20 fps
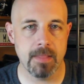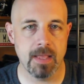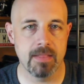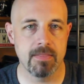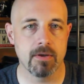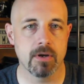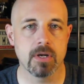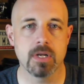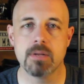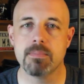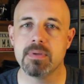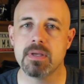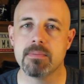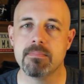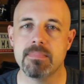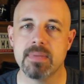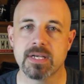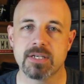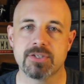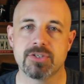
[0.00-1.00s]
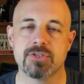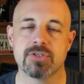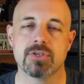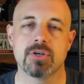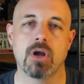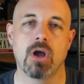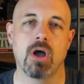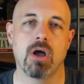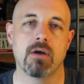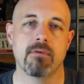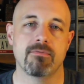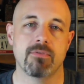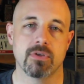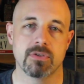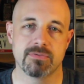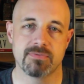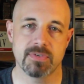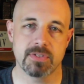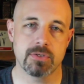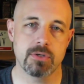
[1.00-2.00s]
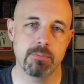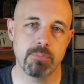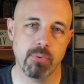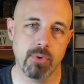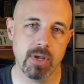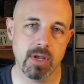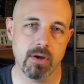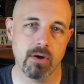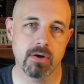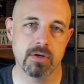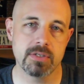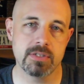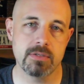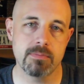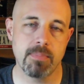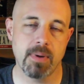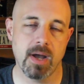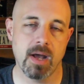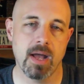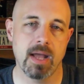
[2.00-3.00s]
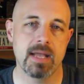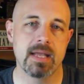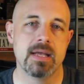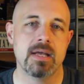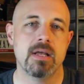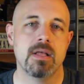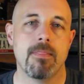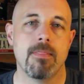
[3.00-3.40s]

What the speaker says: and they're going to be a mixture of those victory point cards you buy,